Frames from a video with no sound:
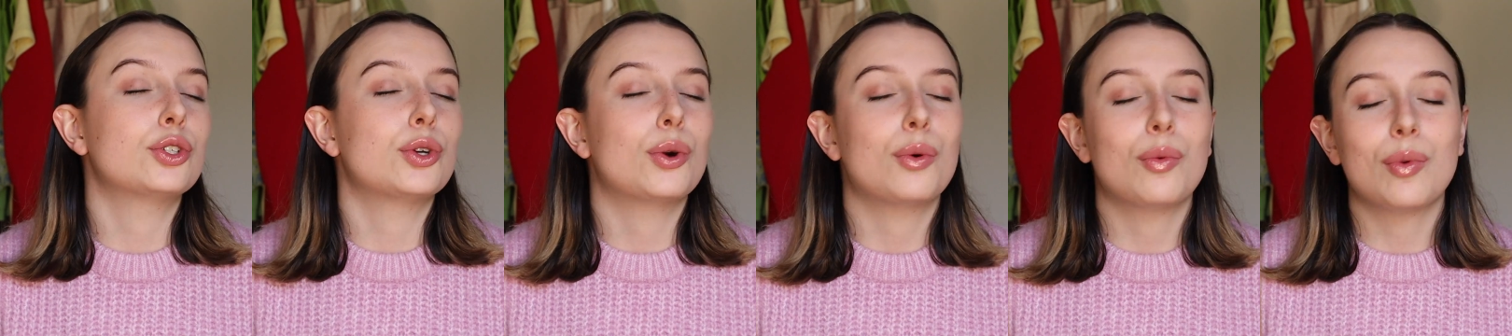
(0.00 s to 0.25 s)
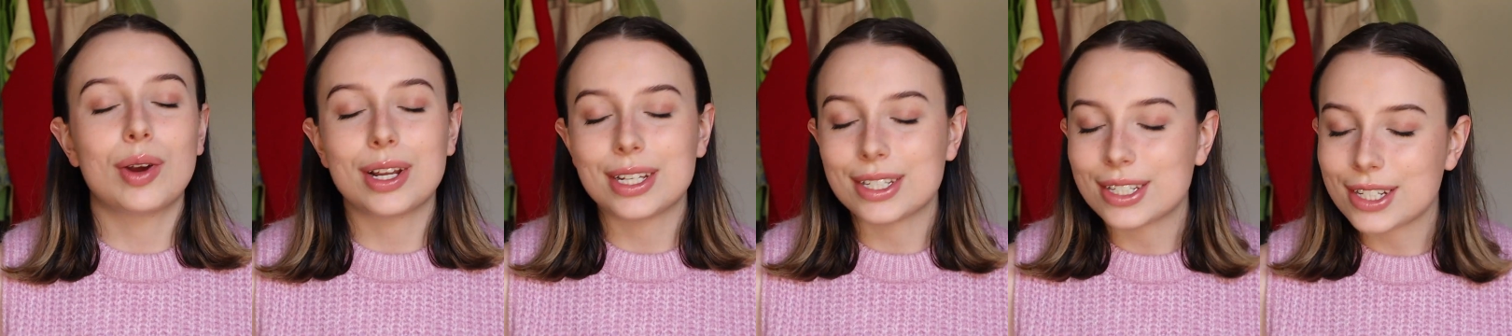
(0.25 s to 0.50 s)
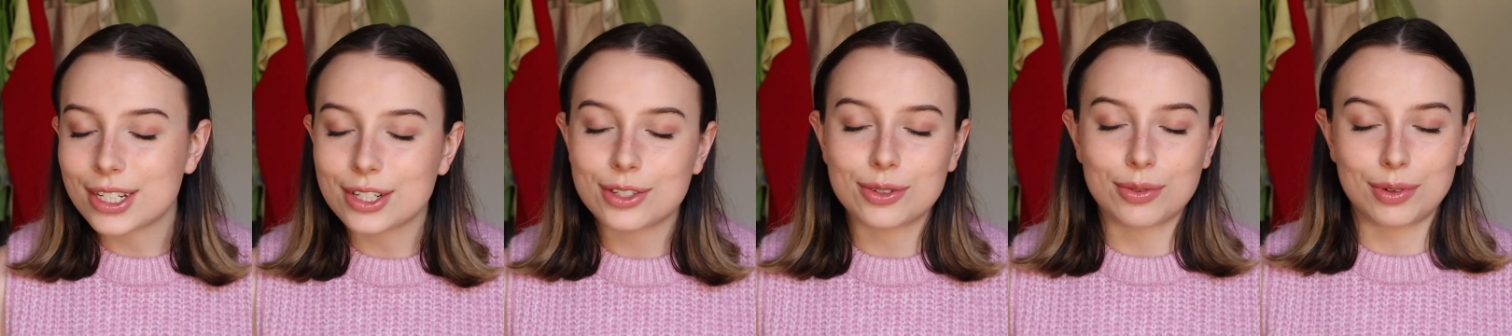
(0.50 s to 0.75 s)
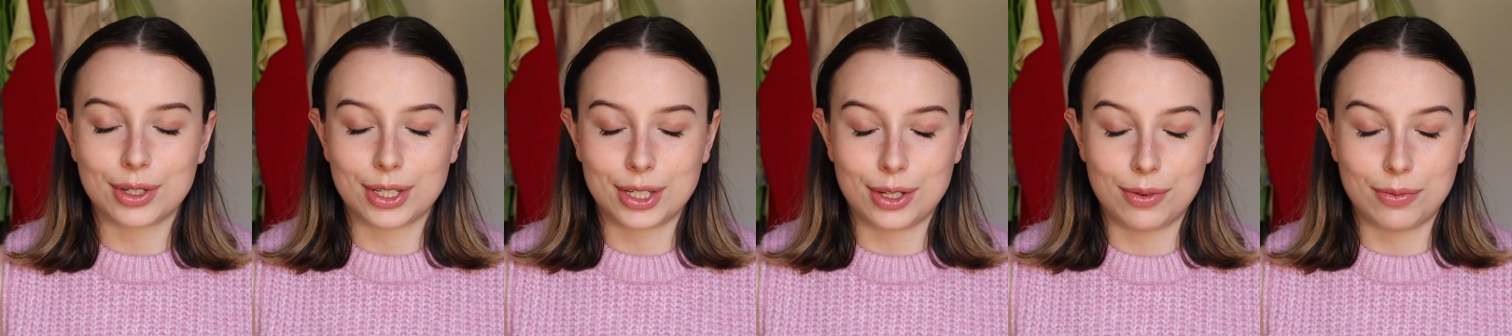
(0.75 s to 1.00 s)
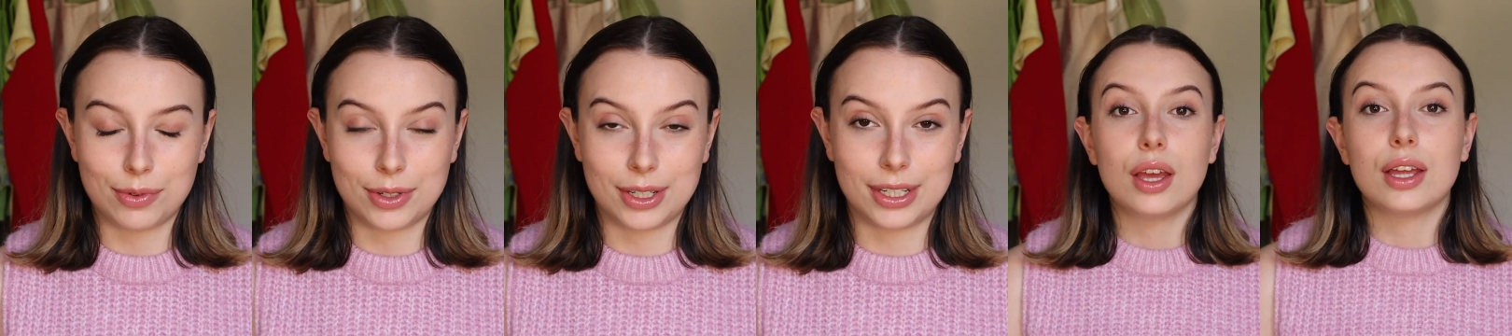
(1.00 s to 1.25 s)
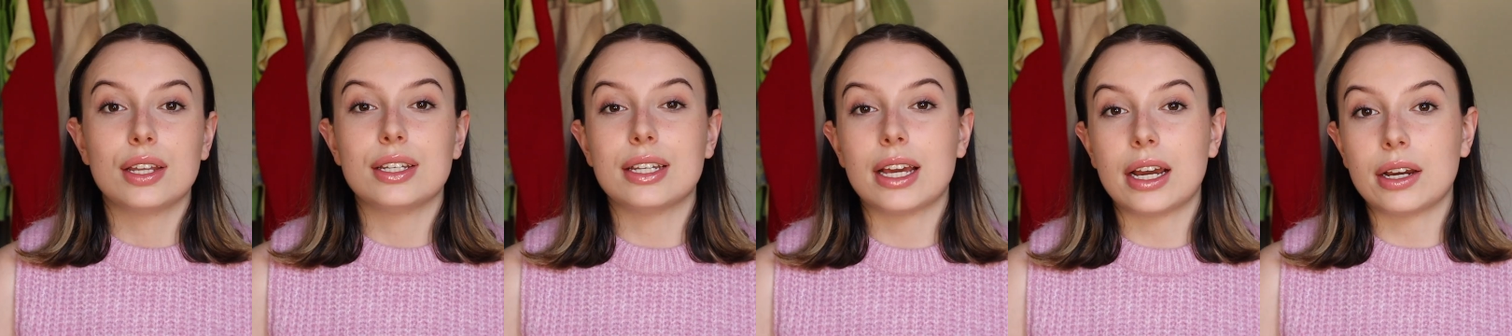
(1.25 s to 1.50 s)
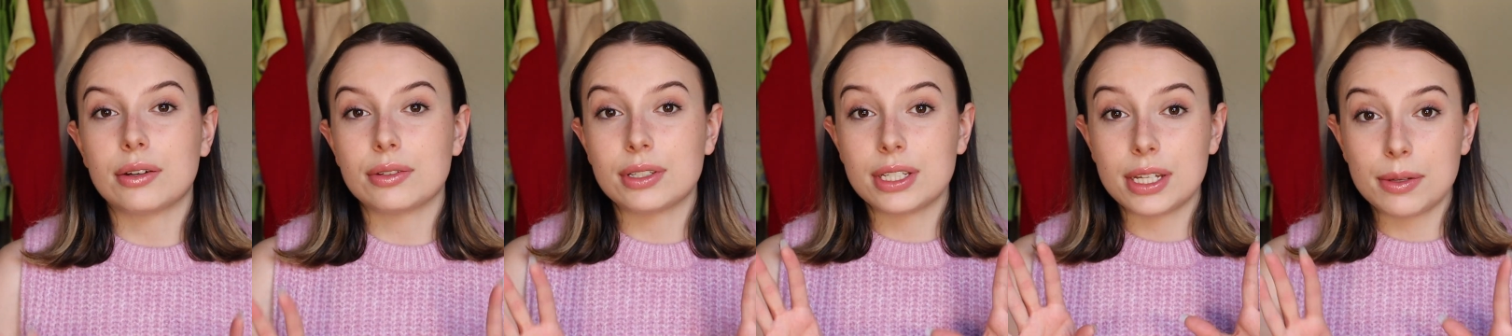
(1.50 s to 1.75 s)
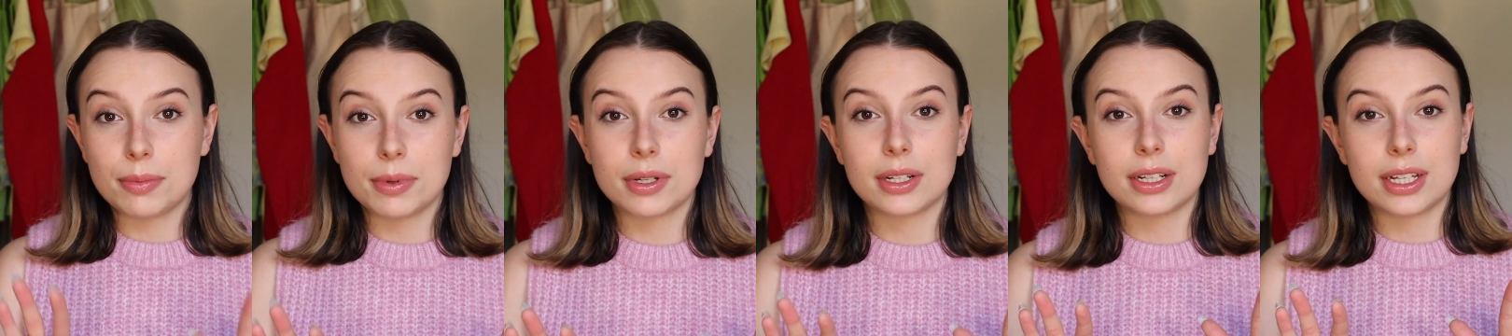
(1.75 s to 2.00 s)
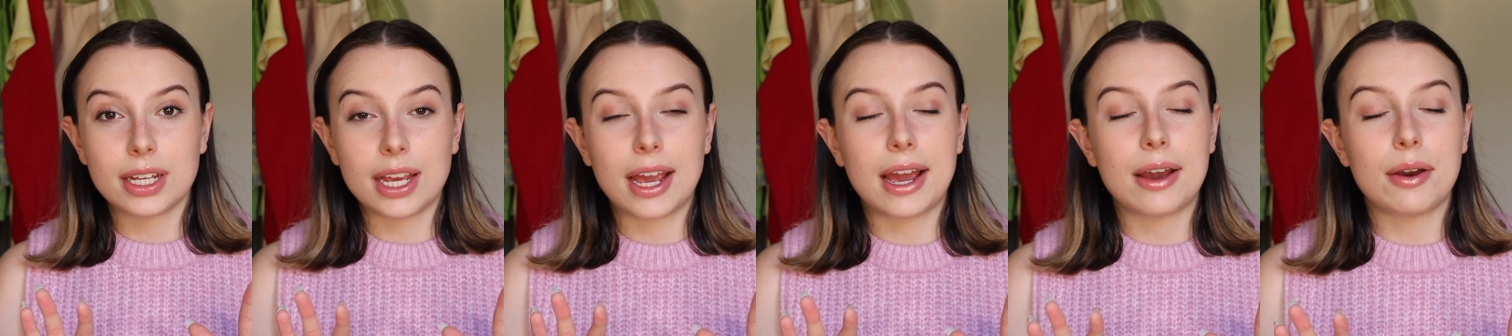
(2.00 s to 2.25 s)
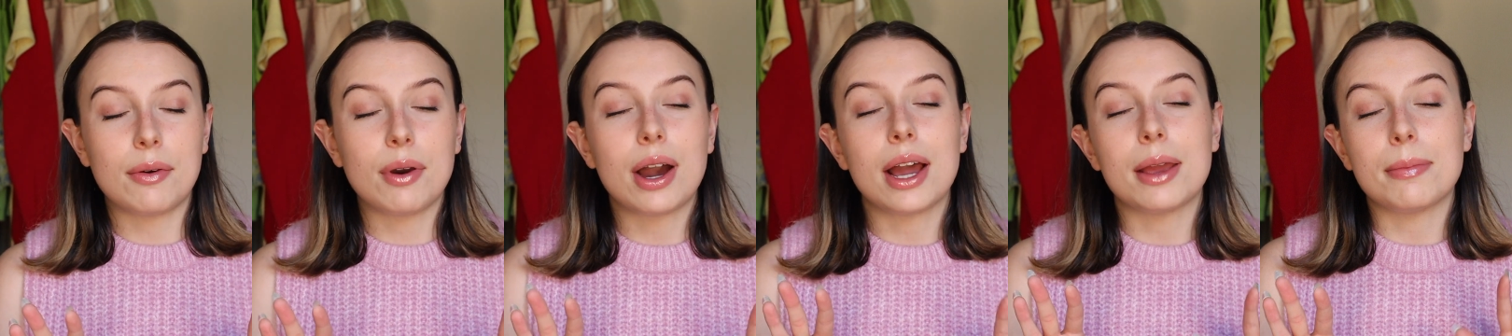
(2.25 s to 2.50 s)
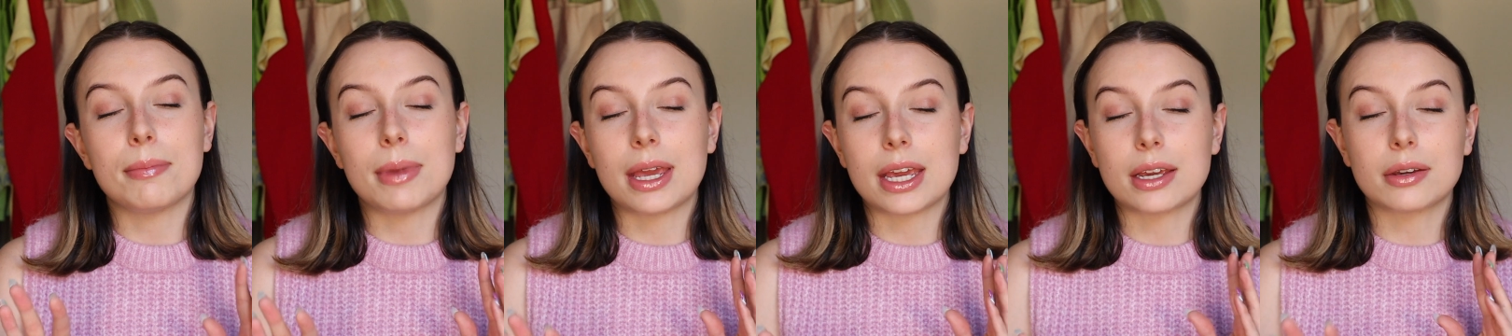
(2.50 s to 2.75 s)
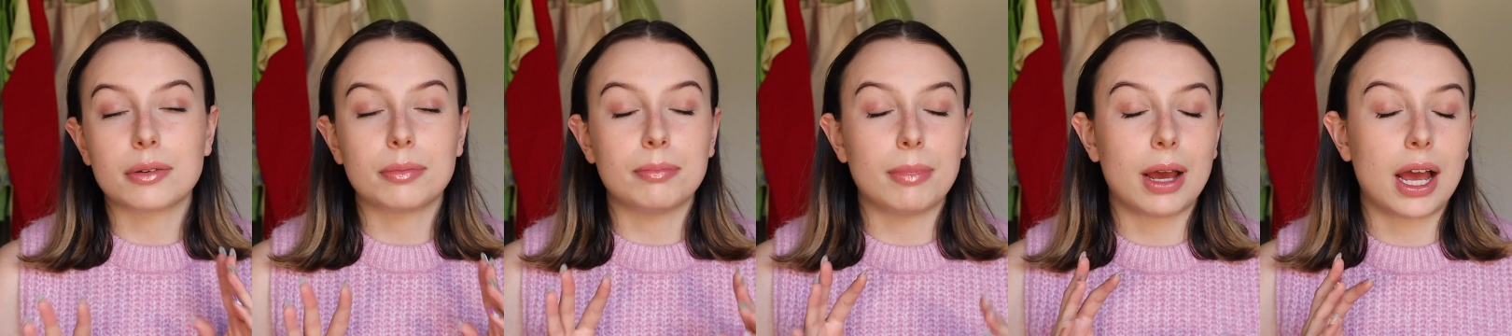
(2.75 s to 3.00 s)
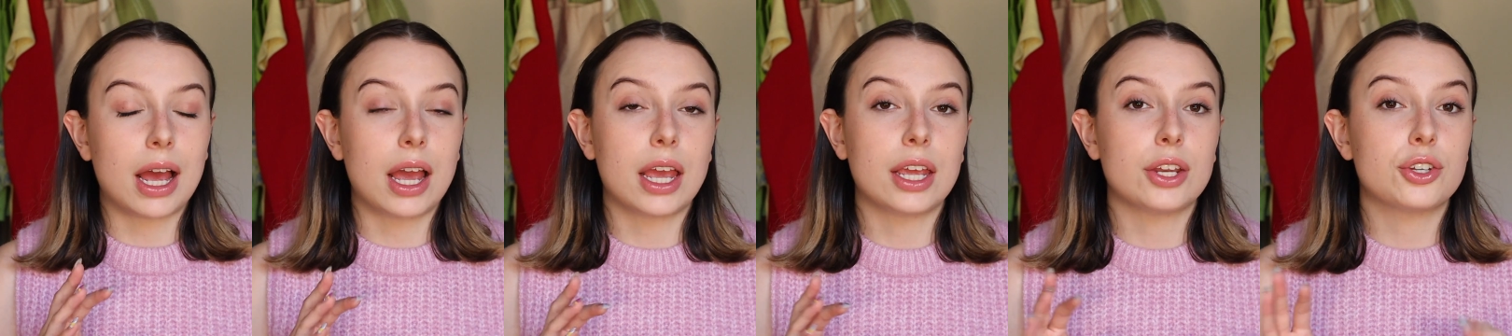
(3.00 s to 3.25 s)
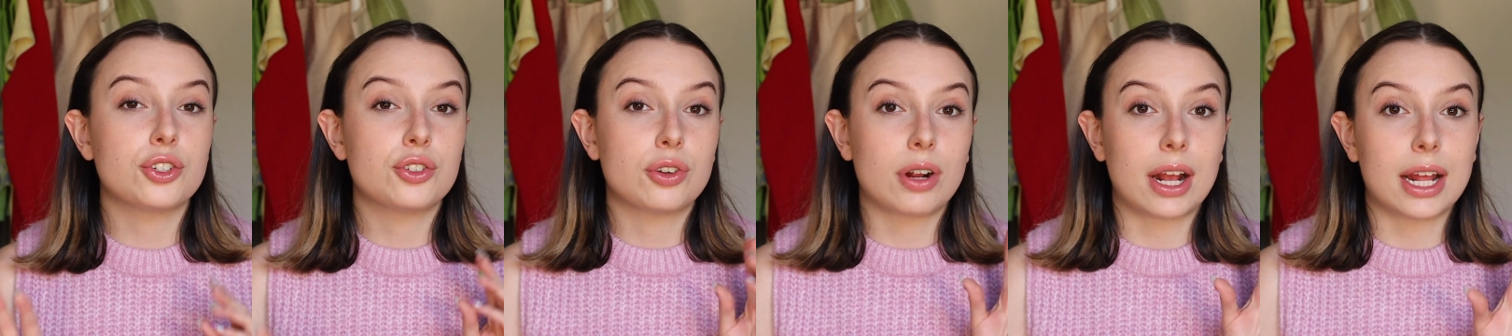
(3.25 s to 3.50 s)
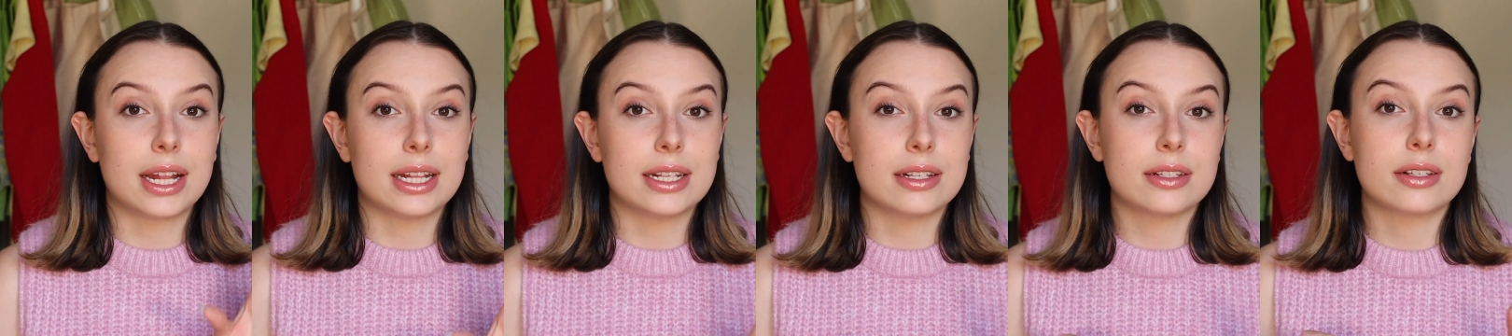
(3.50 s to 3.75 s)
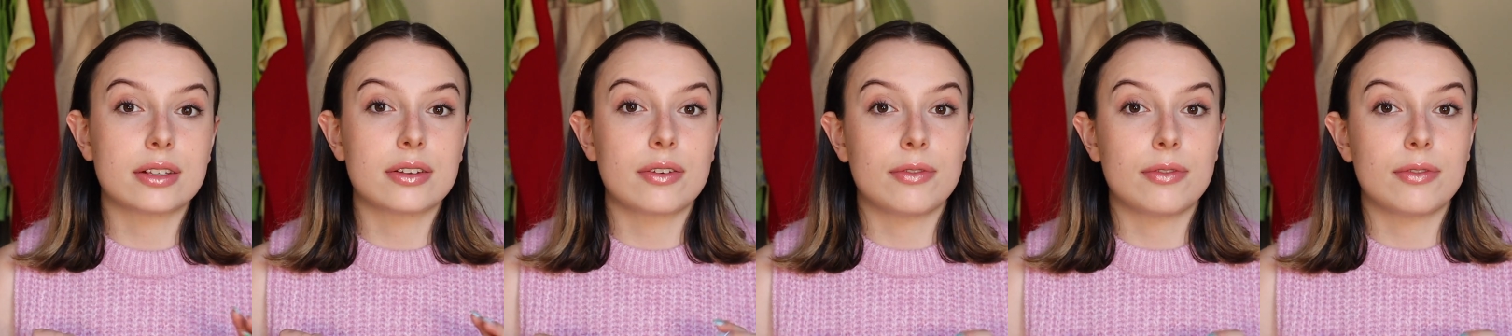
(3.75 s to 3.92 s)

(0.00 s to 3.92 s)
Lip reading: 2021. Now, typically how I make my trends